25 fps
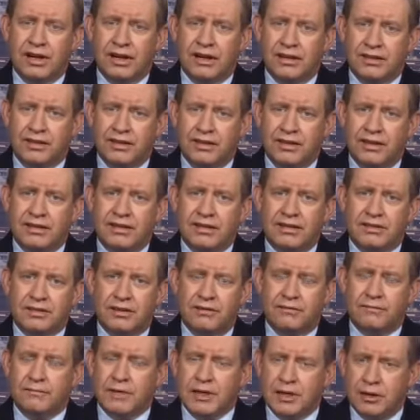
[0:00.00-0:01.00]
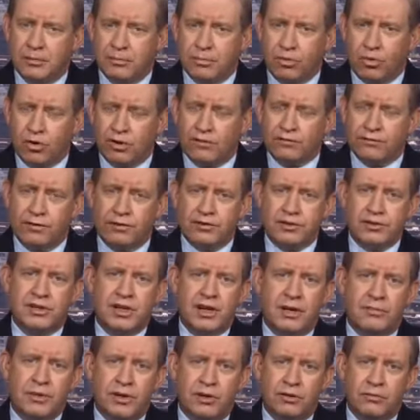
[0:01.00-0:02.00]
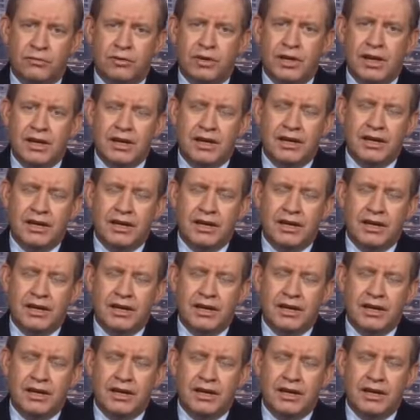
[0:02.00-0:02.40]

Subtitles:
I think it's an important first step in